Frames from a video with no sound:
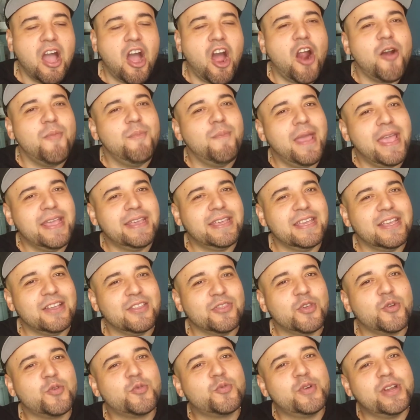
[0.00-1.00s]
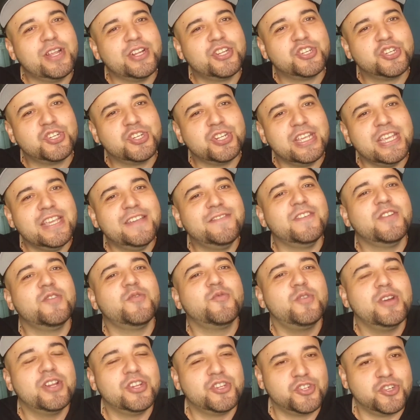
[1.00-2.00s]
are making the rich
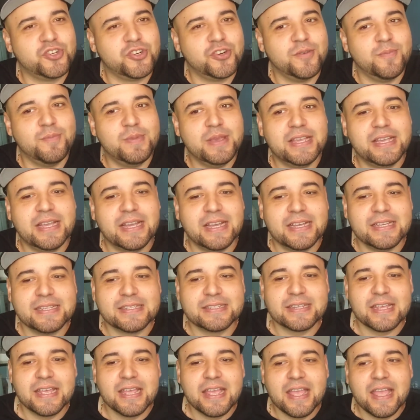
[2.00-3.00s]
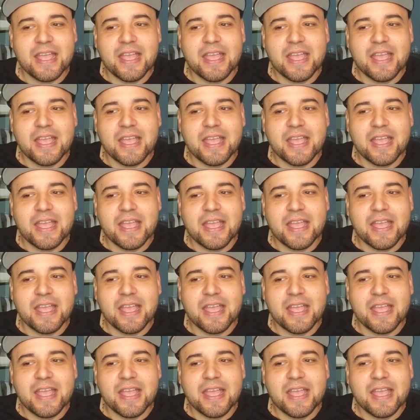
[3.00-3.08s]
even richer, because